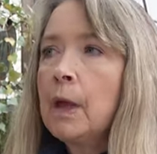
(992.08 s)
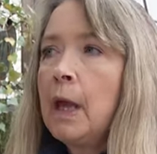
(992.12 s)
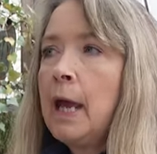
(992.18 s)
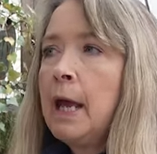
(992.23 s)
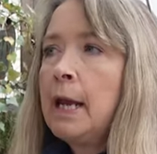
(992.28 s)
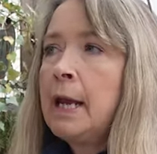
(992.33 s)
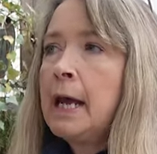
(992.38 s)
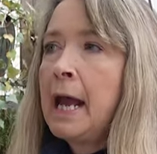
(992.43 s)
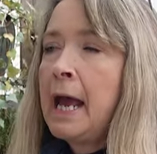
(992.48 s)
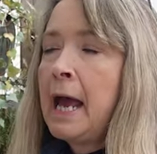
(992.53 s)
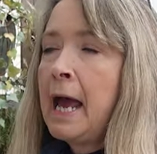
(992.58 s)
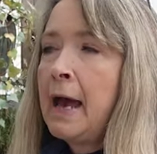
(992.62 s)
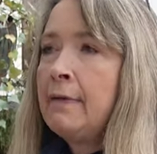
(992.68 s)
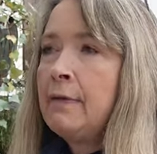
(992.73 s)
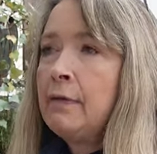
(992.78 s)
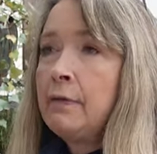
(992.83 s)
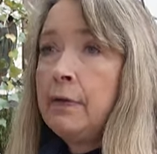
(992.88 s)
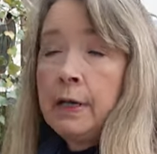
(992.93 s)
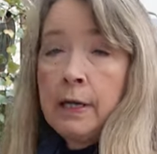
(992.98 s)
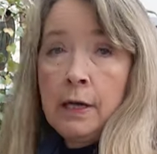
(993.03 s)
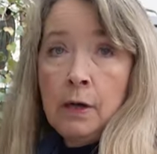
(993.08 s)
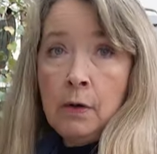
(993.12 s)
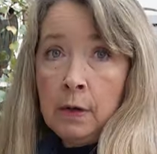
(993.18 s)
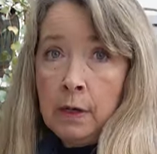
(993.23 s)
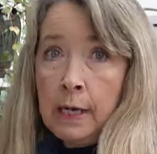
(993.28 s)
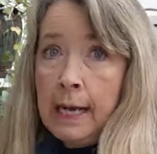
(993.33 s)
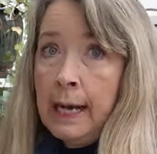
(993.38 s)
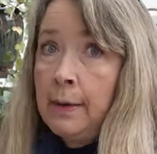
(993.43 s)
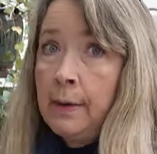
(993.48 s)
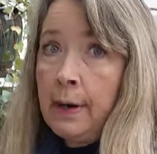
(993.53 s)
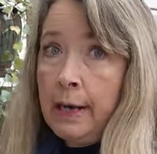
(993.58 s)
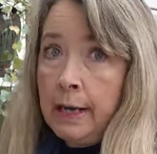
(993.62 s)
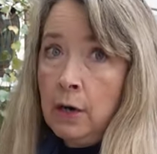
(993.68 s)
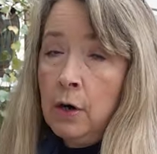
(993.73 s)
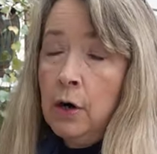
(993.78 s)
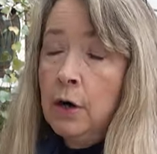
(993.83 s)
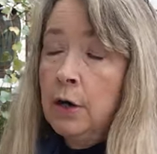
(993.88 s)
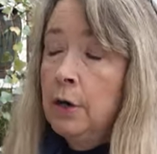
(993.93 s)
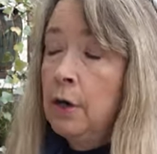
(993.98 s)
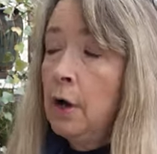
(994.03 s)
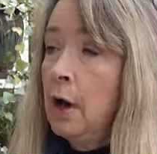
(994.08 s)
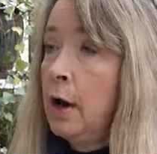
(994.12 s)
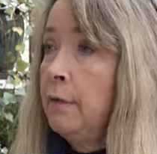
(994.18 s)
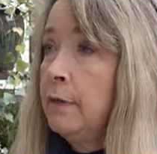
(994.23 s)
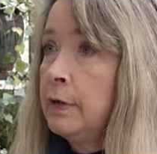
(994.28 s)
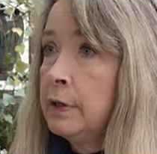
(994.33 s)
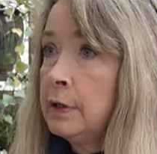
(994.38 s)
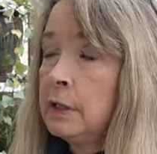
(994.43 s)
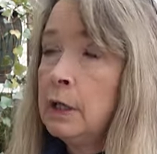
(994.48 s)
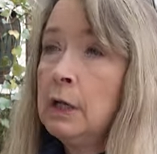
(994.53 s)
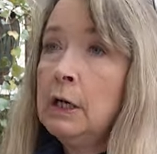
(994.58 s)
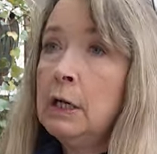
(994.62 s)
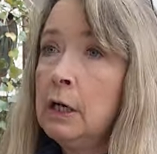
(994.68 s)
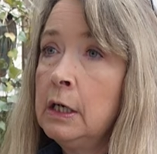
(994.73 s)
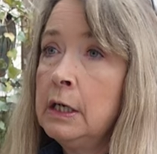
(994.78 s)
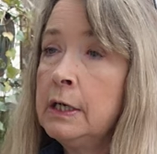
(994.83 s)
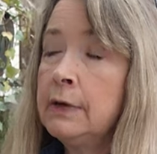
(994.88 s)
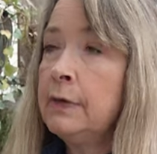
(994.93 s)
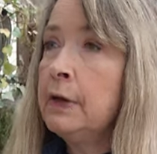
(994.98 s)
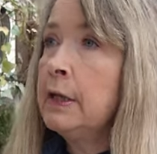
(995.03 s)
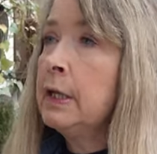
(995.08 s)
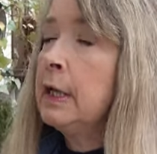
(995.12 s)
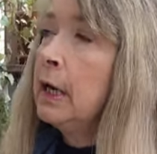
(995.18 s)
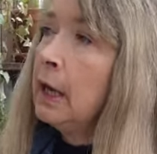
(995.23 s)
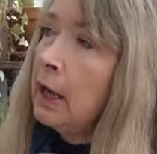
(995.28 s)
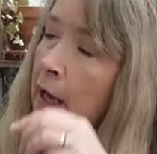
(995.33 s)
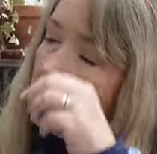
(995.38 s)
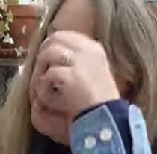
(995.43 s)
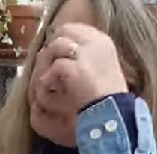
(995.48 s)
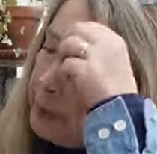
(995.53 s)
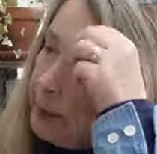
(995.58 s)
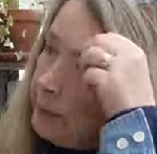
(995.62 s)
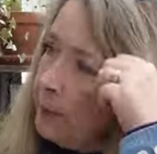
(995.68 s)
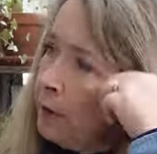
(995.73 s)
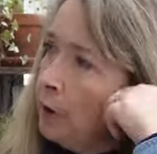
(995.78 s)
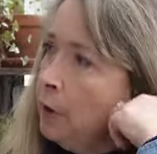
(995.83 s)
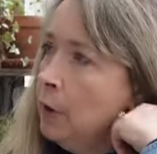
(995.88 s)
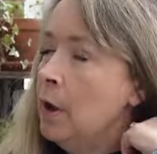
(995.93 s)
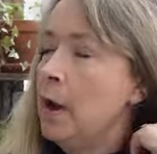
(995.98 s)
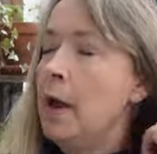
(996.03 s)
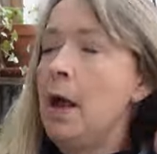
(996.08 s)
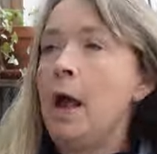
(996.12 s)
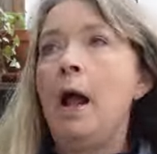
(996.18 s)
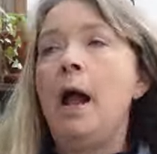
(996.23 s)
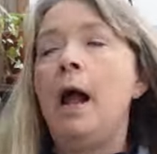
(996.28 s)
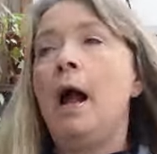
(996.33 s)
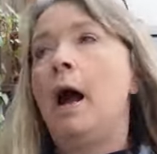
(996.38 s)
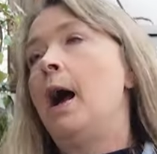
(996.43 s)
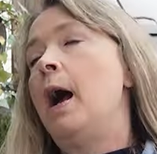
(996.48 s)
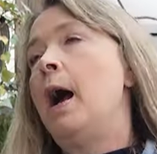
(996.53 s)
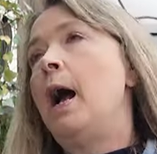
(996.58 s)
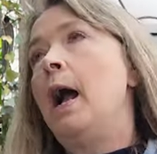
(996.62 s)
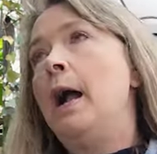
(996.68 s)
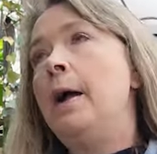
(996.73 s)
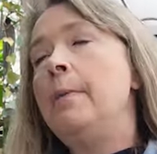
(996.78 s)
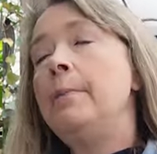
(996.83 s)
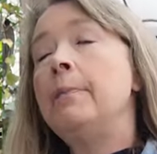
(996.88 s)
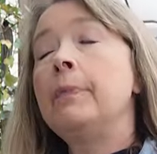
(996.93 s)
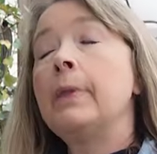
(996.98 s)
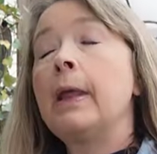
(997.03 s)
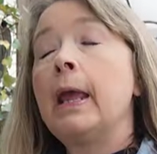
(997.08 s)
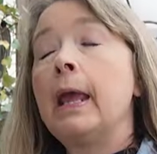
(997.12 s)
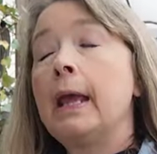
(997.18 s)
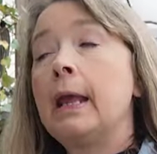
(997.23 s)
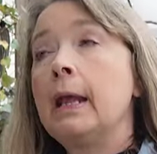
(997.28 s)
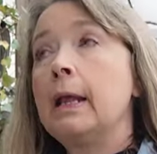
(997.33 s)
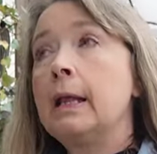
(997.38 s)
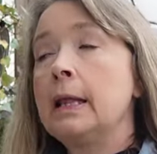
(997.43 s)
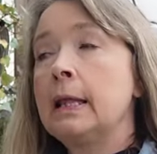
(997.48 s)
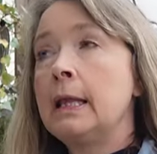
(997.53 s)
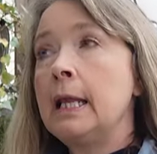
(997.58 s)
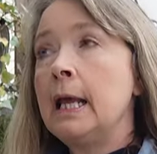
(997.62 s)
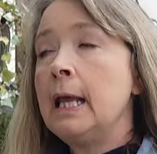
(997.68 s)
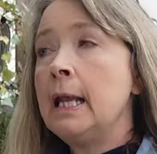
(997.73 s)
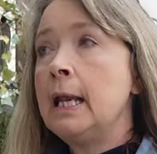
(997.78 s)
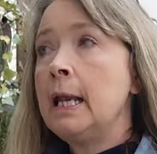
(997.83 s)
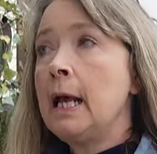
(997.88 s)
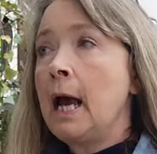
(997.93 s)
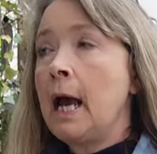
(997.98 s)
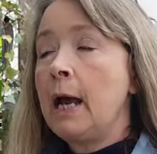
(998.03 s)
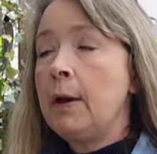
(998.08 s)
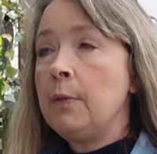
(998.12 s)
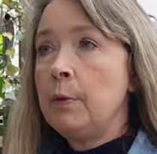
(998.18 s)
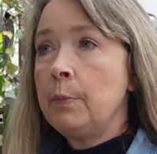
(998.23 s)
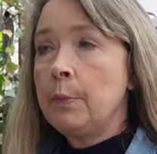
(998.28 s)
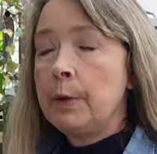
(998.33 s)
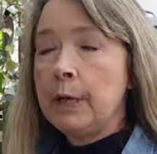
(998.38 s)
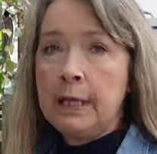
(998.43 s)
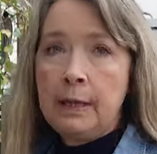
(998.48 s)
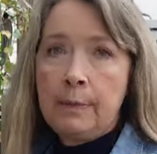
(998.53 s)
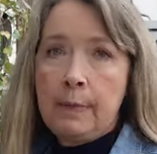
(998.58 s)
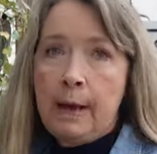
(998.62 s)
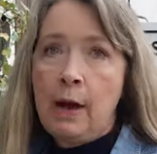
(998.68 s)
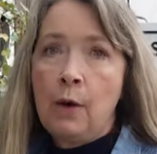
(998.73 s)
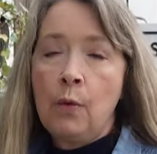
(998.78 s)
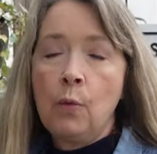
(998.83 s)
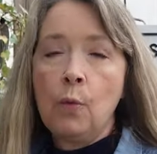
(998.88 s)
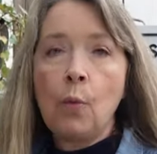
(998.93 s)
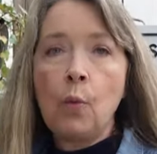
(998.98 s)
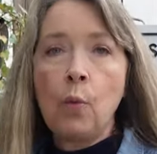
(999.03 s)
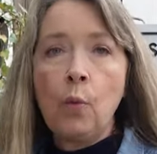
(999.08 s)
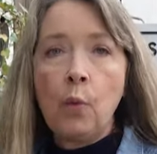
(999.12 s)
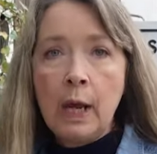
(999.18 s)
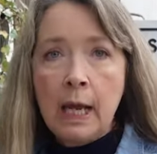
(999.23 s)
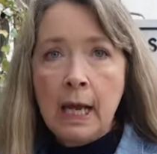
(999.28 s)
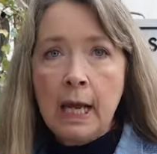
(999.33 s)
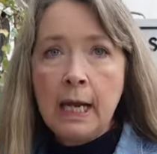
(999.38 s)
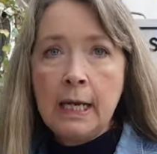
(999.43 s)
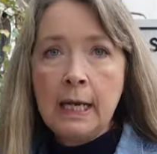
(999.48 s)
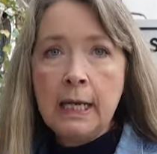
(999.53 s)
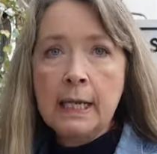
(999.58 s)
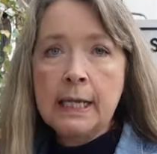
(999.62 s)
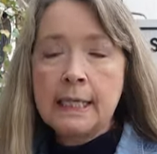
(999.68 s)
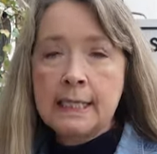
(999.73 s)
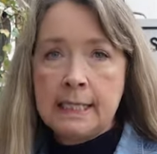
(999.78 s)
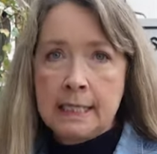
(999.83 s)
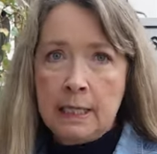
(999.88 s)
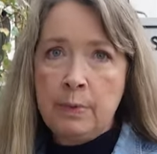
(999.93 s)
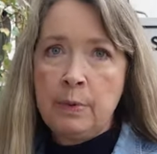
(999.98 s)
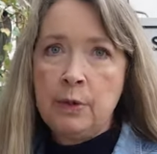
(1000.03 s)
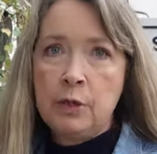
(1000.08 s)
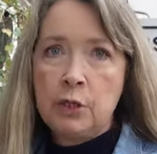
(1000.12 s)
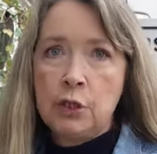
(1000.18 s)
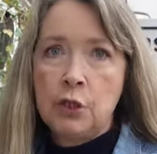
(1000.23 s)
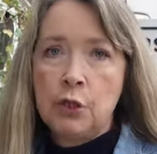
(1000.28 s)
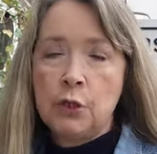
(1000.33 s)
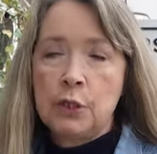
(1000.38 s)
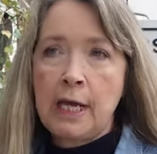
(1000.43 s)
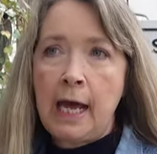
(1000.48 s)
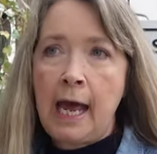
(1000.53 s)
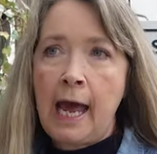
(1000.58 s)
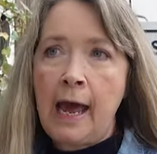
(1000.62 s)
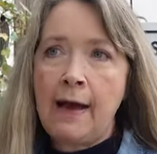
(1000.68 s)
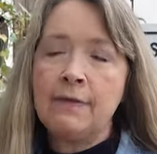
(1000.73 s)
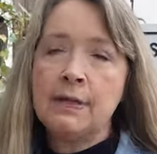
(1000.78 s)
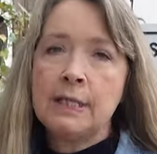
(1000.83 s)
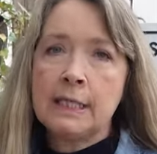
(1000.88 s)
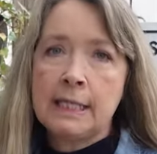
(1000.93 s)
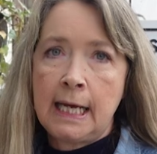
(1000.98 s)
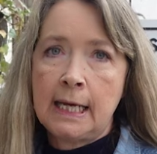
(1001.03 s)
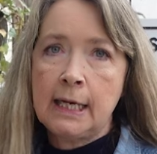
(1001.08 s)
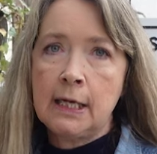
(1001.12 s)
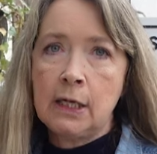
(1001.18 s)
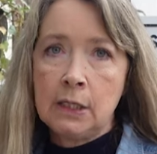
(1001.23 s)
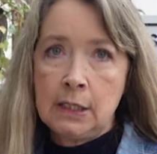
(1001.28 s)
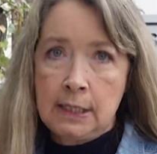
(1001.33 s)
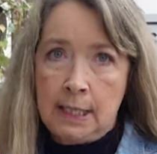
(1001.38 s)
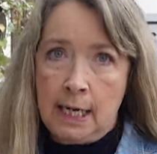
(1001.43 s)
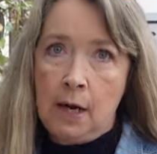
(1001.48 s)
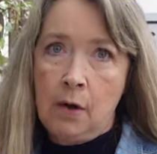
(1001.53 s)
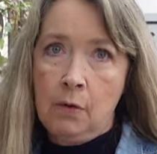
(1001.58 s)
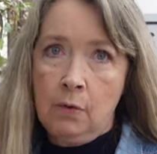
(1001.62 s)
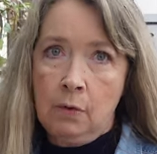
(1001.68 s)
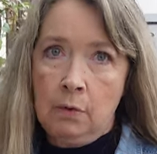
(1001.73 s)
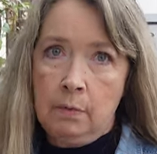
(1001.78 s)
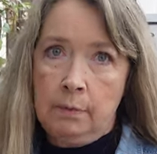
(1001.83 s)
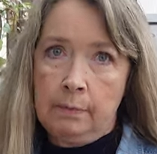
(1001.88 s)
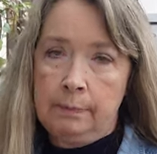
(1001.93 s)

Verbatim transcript: And I have a video on how I harden off. It's a little different than a lot of people. Um, then I will bring them out when the temperatures have settled down.